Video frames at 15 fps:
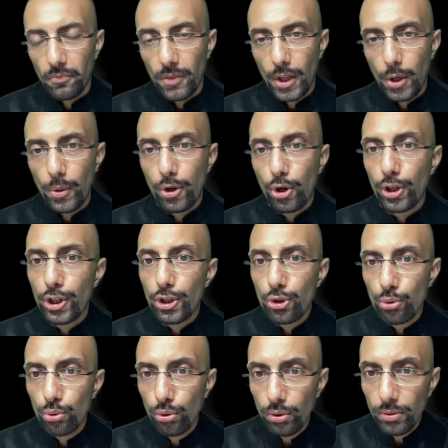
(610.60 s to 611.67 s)
Now according
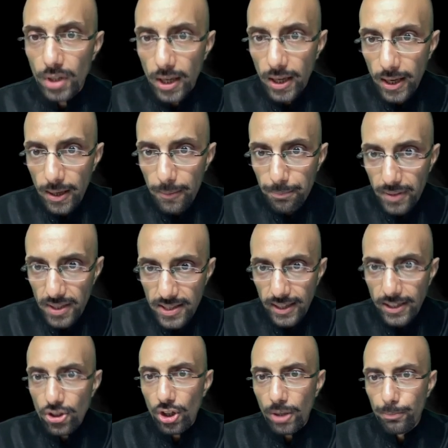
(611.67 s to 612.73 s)
to
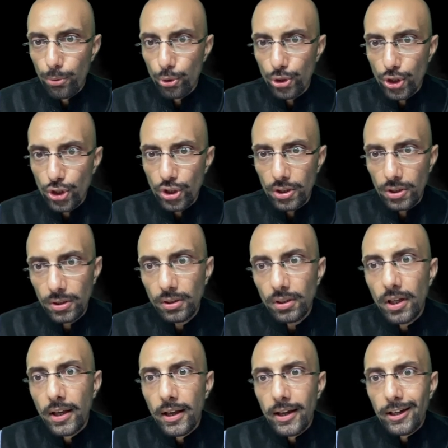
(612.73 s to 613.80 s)
present composition,
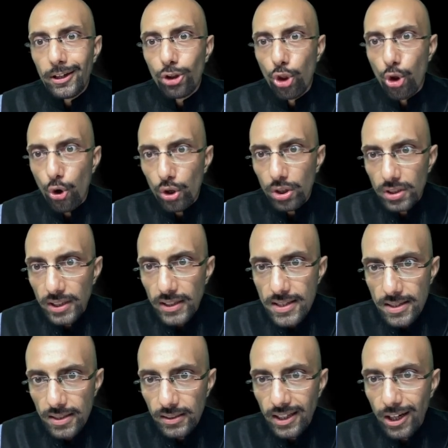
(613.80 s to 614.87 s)

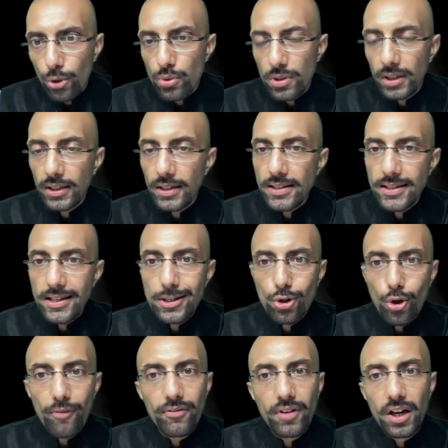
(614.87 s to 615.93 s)
Northeastern Council consists
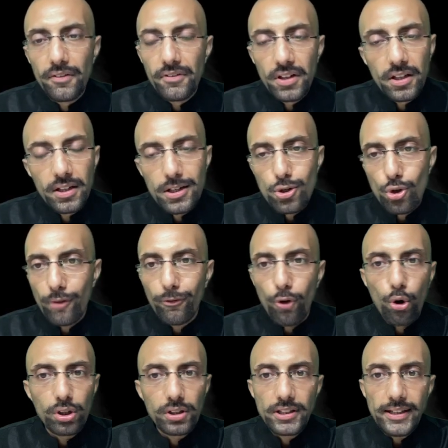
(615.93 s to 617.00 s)
of governors of
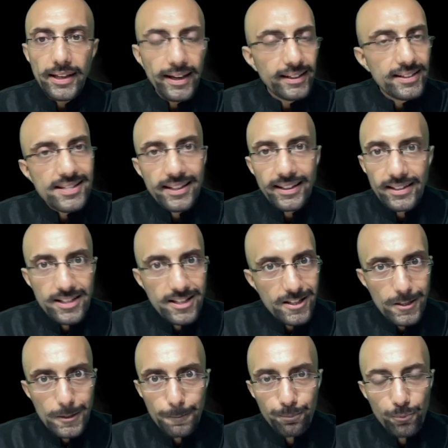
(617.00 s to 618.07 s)
all the 8
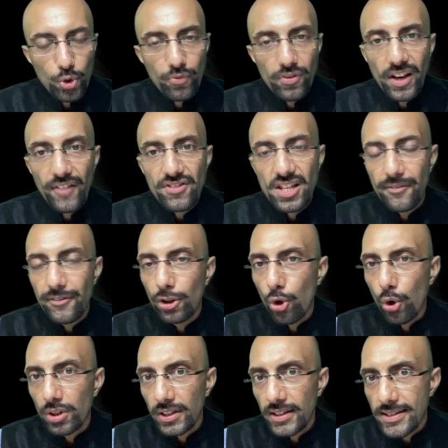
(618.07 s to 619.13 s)
states. So we have 7
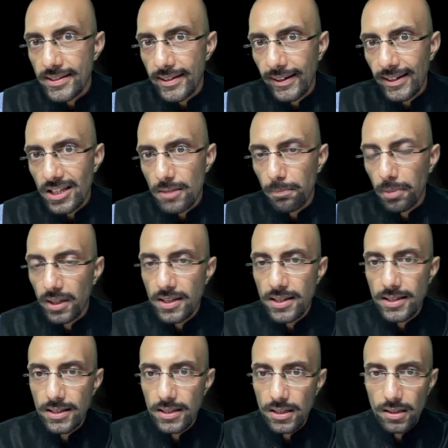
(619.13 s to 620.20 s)
Northeast states
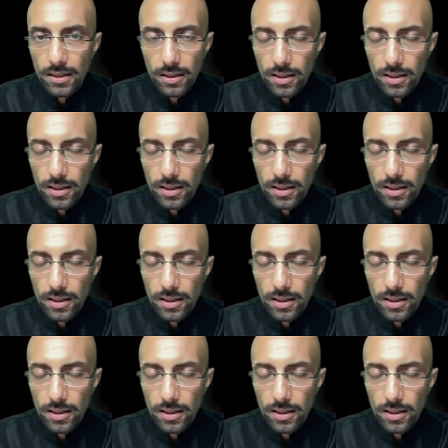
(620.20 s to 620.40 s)
plus